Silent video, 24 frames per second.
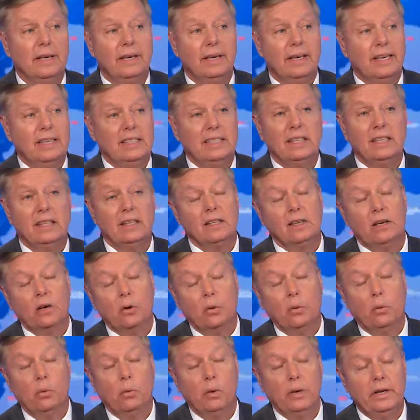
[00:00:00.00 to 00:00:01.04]
He's either going
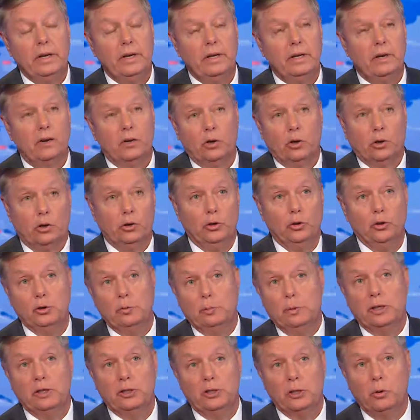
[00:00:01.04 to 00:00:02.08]
to win or lose
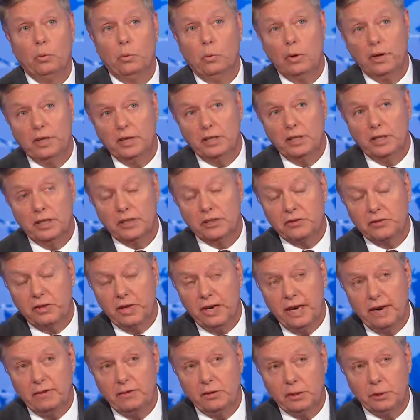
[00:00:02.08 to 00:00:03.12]
based on what he does for
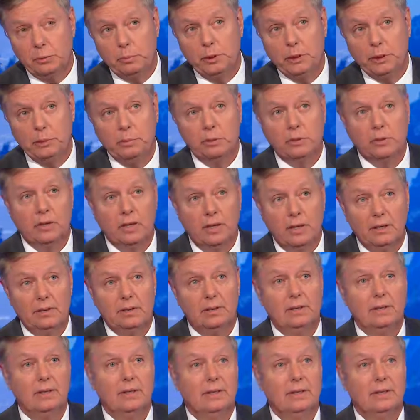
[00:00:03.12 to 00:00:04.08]
average people, not